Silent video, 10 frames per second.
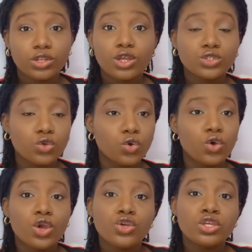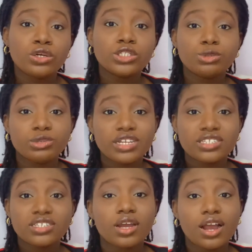So you're going to be
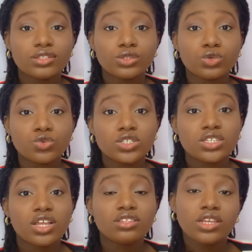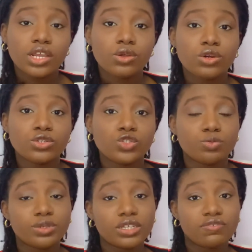writing articles tailored to
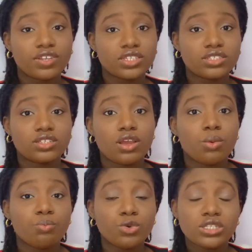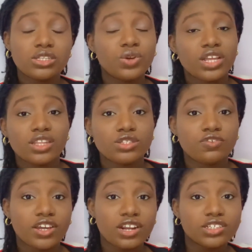Piggyvest, mostly related to
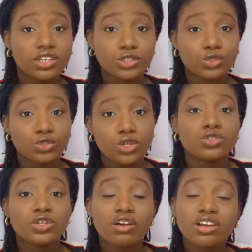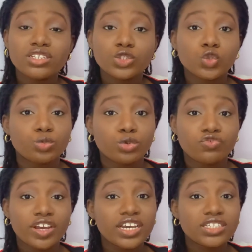financial issues. So you're writing to
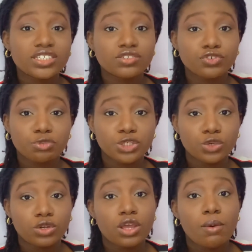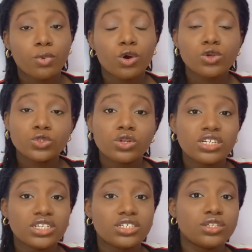provide information, but also
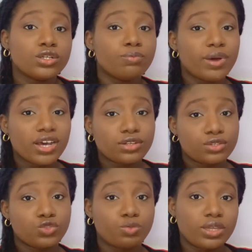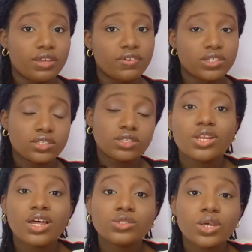lead back to Piggyvest.
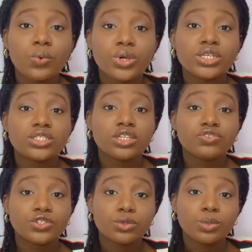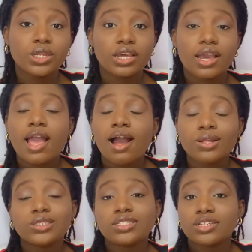That's why when you search for something like how to
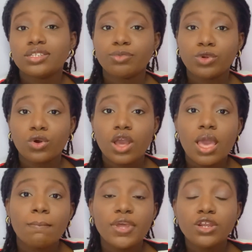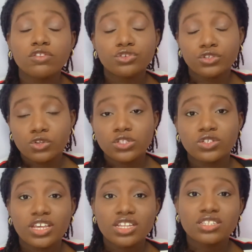start a blog, many of the results you
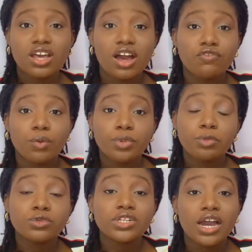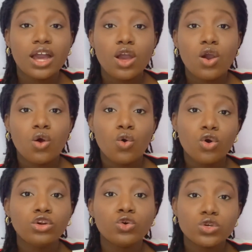get are from people that own
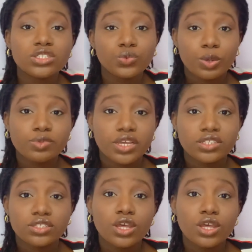hosting websites.